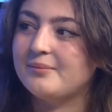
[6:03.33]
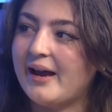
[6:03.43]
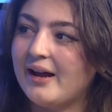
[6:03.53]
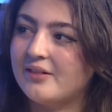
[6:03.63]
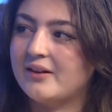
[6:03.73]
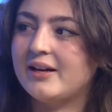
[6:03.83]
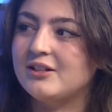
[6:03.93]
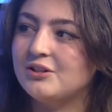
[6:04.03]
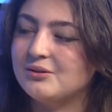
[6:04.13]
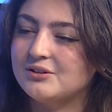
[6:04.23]
path that I
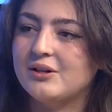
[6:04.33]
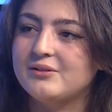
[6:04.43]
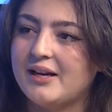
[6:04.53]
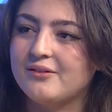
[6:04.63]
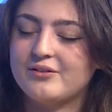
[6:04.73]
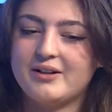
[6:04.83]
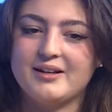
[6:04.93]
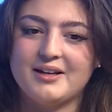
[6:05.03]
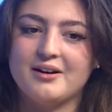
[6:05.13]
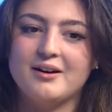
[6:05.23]
chose to go down for that
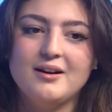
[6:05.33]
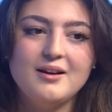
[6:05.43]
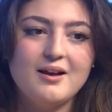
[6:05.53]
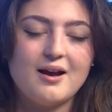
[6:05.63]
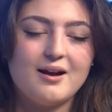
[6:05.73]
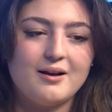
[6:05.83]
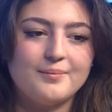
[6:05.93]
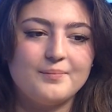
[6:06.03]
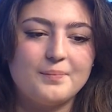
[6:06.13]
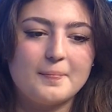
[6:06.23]
year.
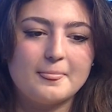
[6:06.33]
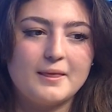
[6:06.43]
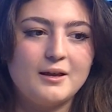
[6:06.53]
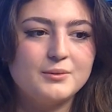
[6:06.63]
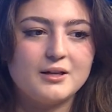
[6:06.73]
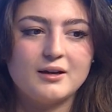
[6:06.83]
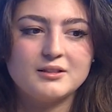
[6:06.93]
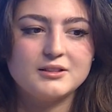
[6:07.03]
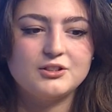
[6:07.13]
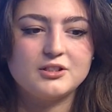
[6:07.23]
It was
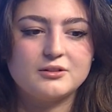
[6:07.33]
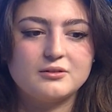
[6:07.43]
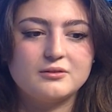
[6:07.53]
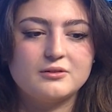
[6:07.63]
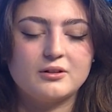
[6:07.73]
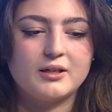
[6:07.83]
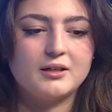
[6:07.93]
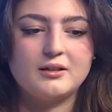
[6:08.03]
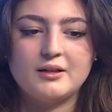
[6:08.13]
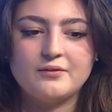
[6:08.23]
honestly just
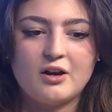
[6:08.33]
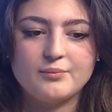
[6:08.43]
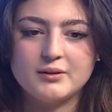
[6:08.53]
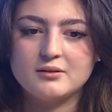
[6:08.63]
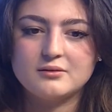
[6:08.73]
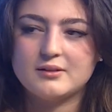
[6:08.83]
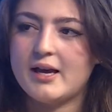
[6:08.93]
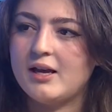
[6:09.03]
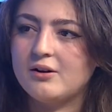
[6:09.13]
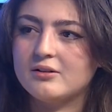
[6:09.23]
during involvement
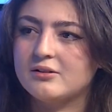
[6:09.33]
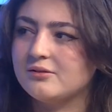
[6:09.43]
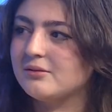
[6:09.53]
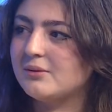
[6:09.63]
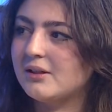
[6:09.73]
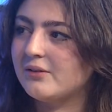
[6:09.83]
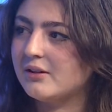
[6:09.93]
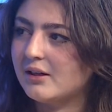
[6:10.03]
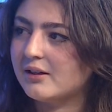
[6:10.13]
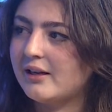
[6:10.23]
day or whatever
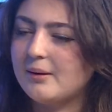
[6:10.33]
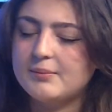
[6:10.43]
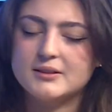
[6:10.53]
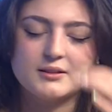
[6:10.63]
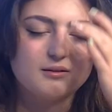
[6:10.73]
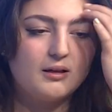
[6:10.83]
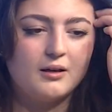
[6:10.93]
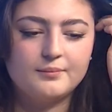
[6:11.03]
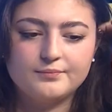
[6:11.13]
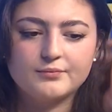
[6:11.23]
the campus
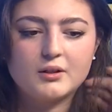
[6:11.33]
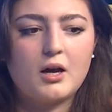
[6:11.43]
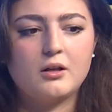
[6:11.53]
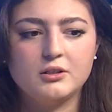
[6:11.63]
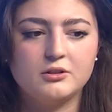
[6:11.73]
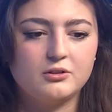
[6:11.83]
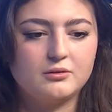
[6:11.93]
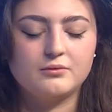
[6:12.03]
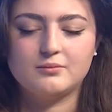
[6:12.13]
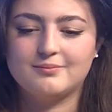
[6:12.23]

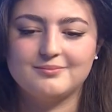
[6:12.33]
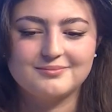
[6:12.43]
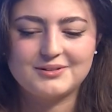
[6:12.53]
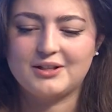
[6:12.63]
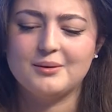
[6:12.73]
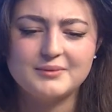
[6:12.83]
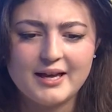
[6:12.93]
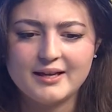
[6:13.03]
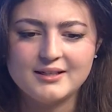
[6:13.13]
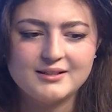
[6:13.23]
college club
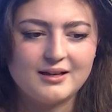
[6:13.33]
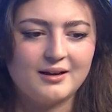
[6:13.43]
day is.